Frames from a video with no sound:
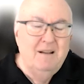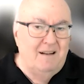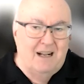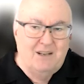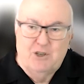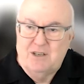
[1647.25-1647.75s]

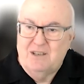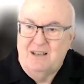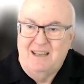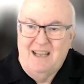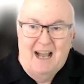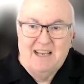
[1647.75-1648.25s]
not just in
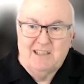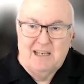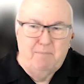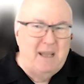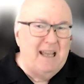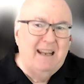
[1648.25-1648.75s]
the
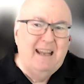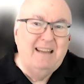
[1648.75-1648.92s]
ICP.